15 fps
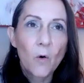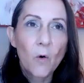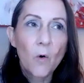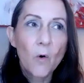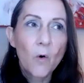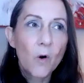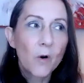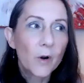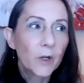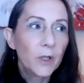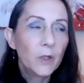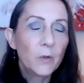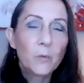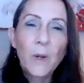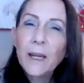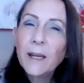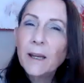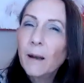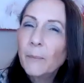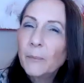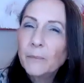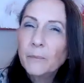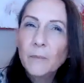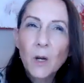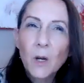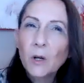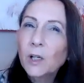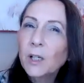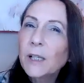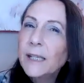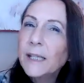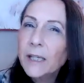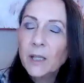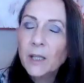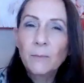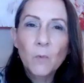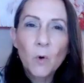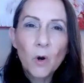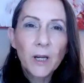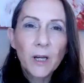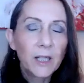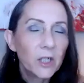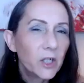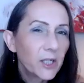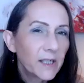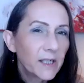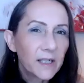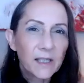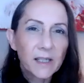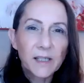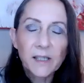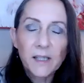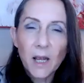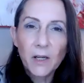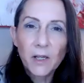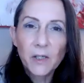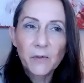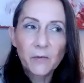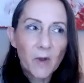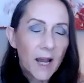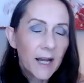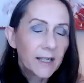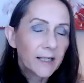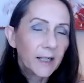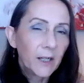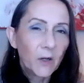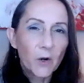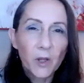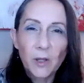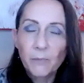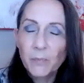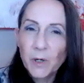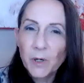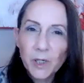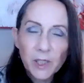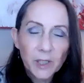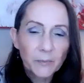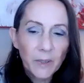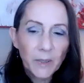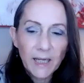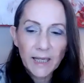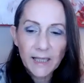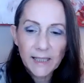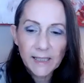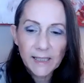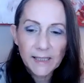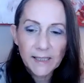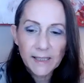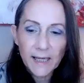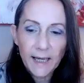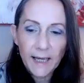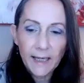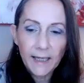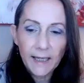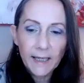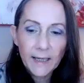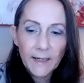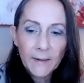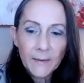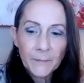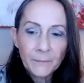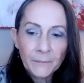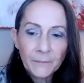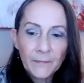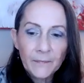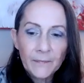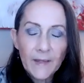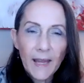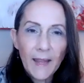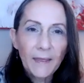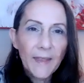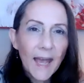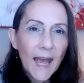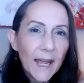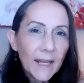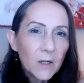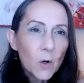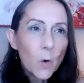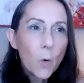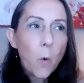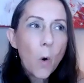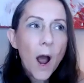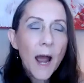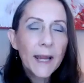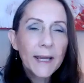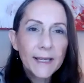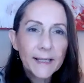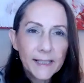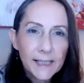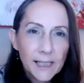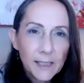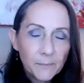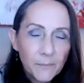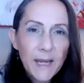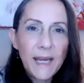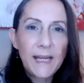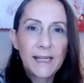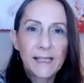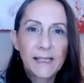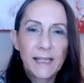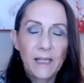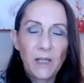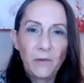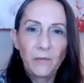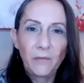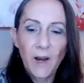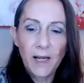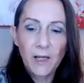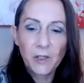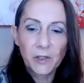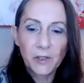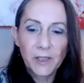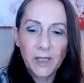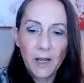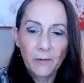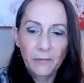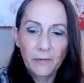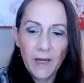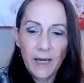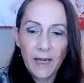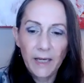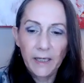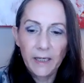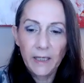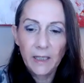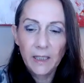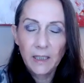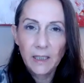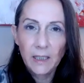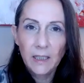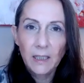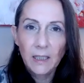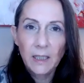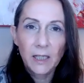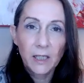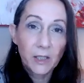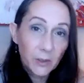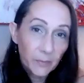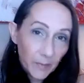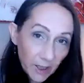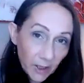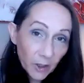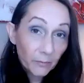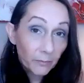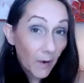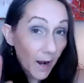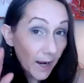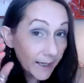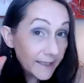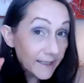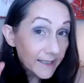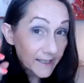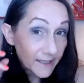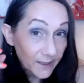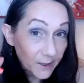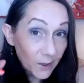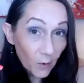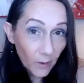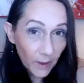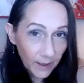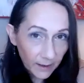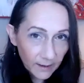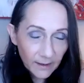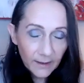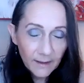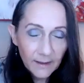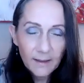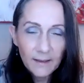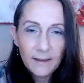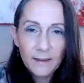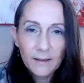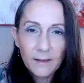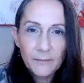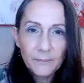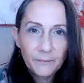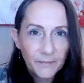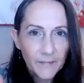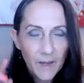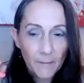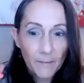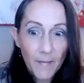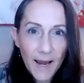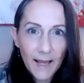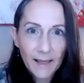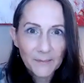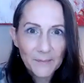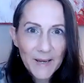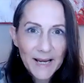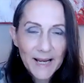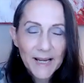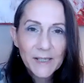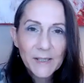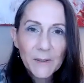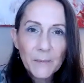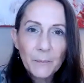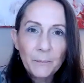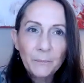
or you wake up early in the morning just as the sun is rising or the birds are beginning to sing, and that quiet space that you find yourself in, assuming your mind isn't going, a mile a minute,